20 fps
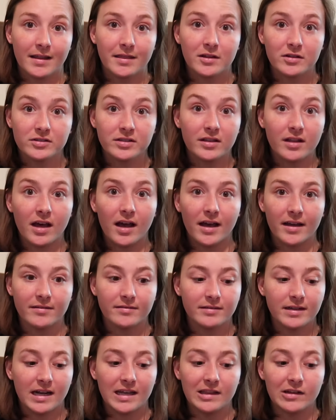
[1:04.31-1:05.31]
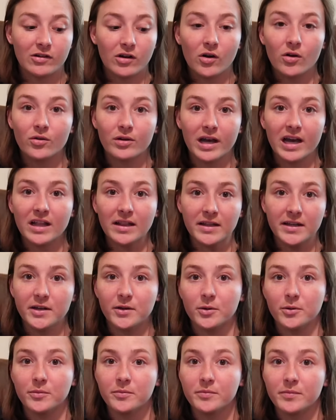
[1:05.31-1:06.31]
There's a lot, and they're all not
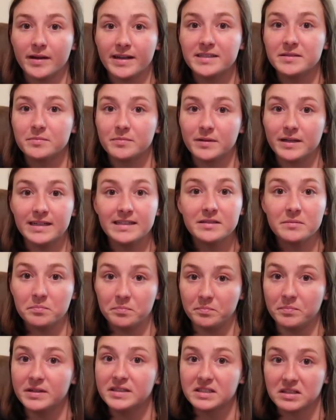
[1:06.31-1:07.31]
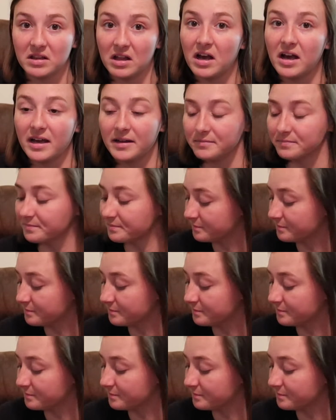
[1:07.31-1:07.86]
little. It's a lot.